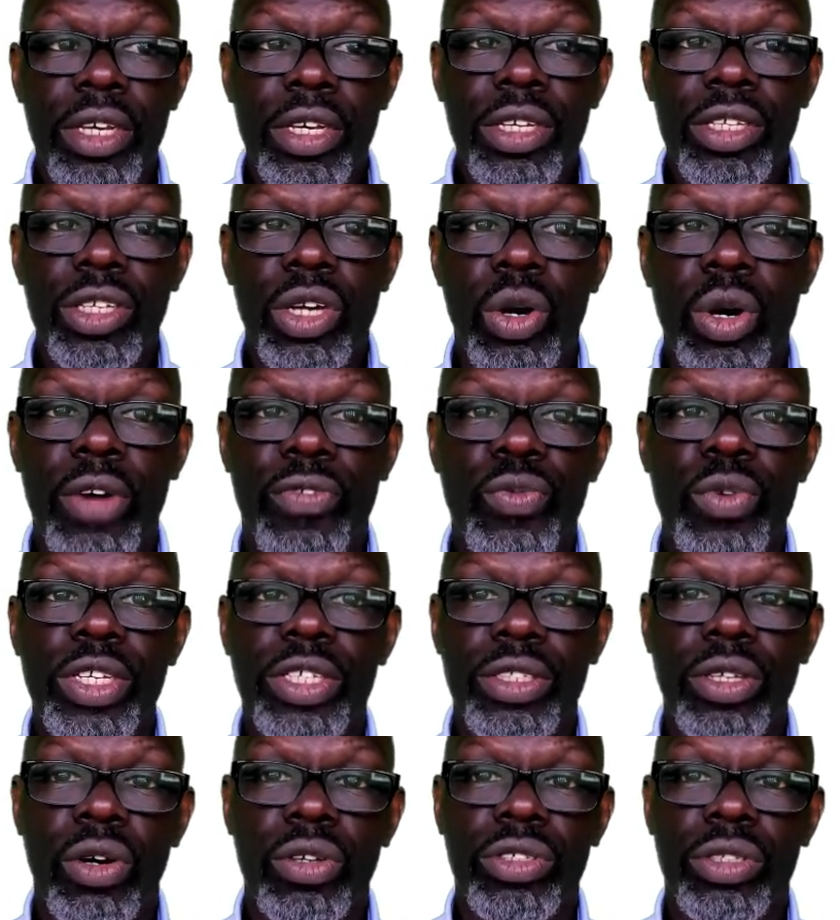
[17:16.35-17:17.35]
So if we
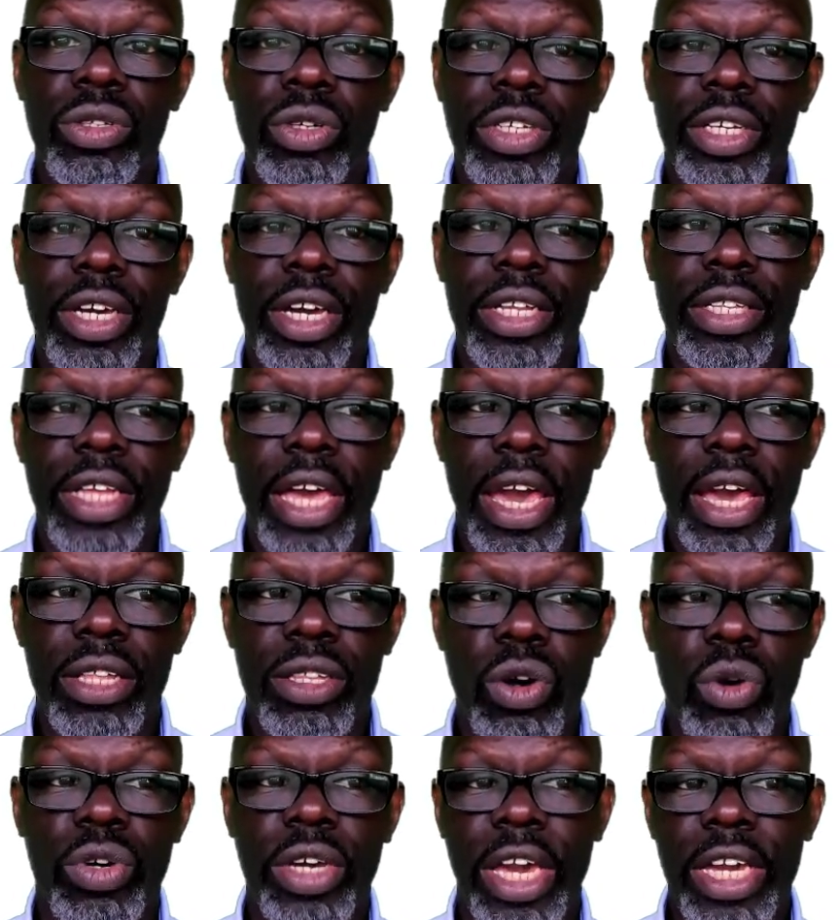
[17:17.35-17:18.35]
start to look at their
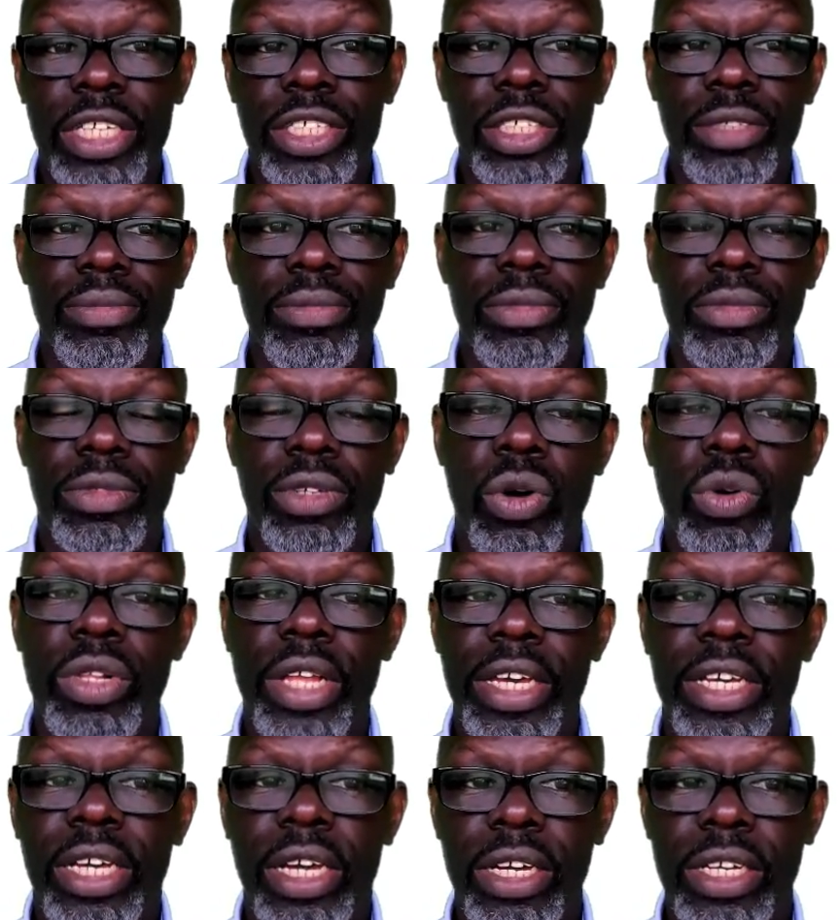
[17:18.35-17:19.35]
location
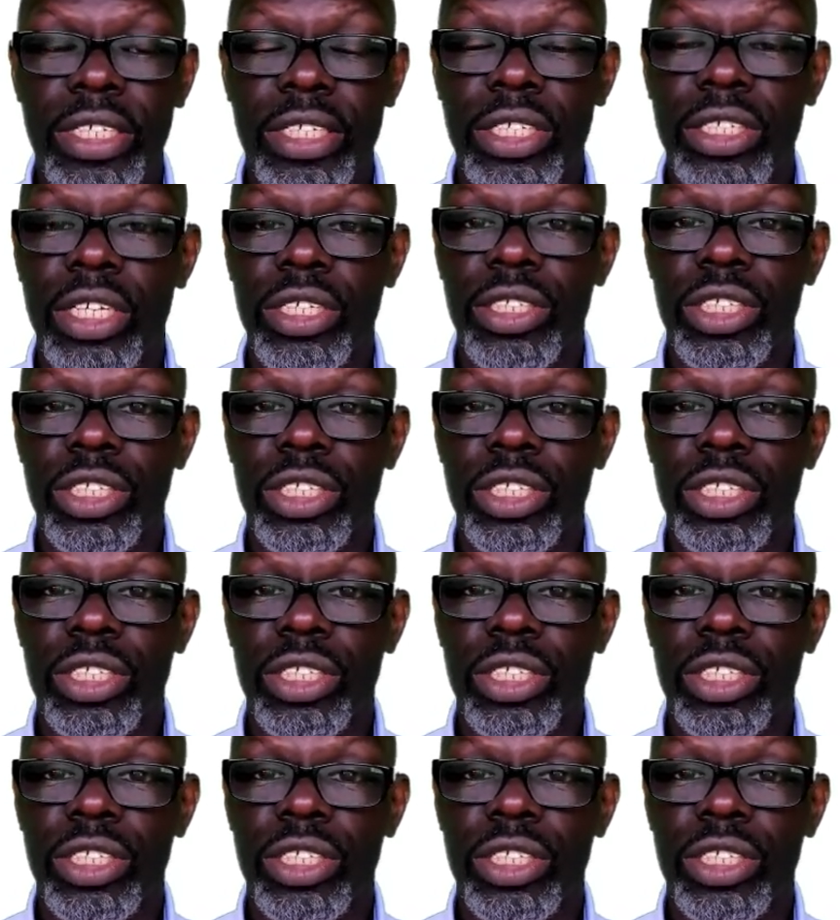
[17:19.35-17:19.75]
and